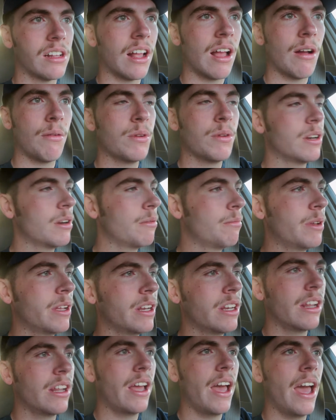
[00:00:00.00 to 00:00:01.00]
I wouldn't have
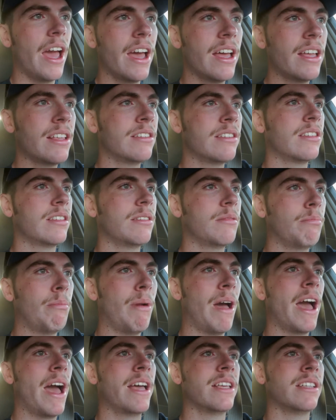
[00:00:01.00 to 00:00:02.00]
been as
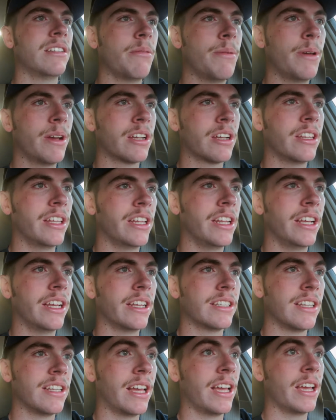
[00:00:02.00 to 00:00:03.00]
biased about cleaning
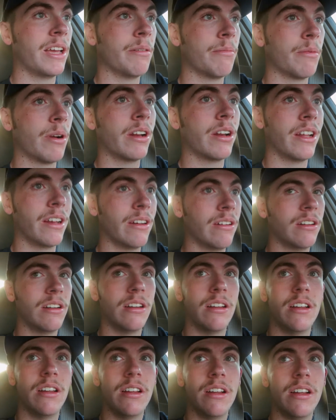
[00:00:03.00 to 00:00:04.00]
as I am right now.
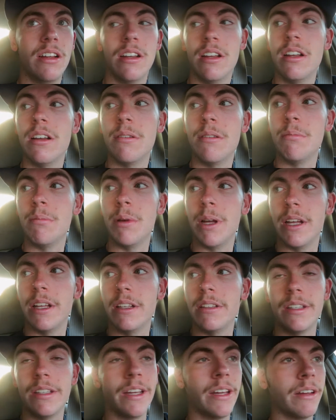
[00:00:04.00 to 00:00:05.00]

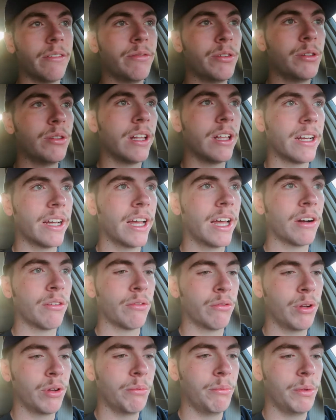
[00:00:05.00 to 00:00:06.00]
But yeah, Food Lion kind
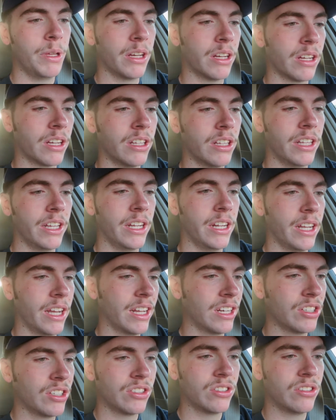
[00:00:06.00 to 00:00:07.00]
of ripped me on cleaning.
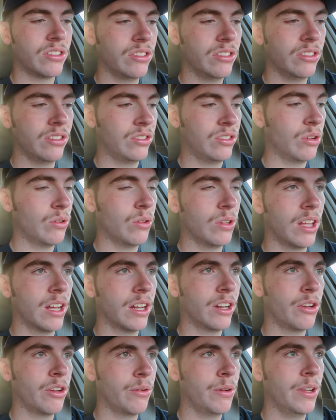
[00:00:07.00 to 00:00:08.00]
I just don't
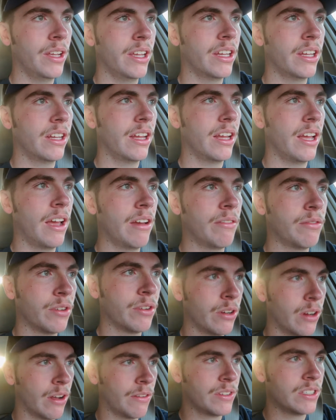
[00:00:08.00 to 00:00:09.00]
like doing it
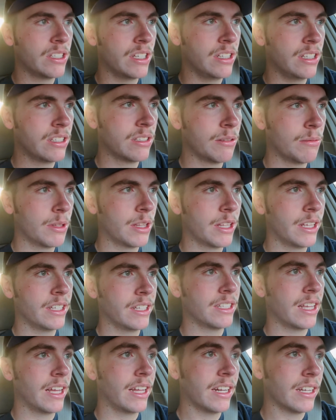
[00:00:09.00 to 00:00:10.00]
after I've seen some of the
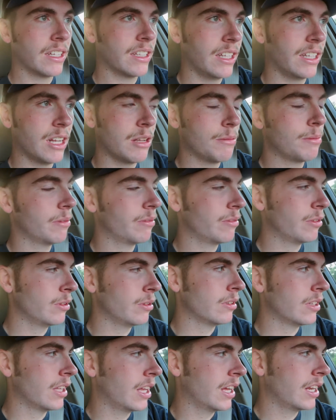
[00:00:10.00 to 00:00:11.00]
things I had to clean up at
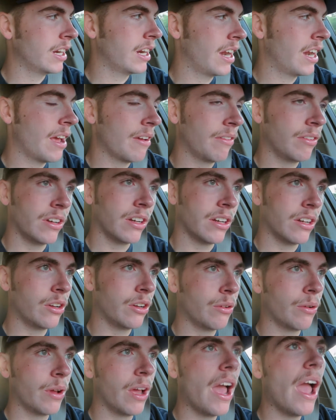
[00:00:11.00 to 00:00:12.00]
Food Lion and having to
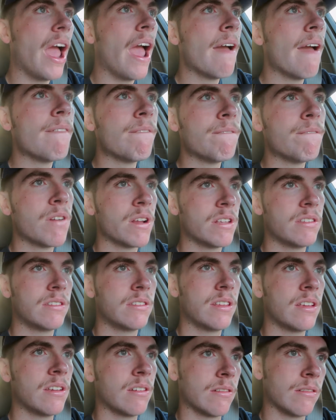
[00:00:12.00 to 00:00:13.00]
do it every
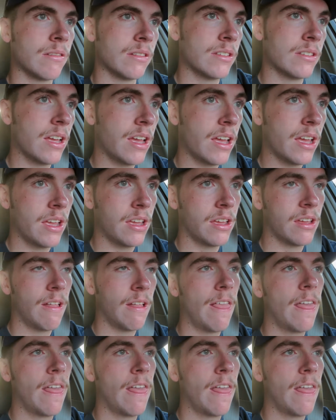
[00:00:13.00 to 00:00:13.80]
single day.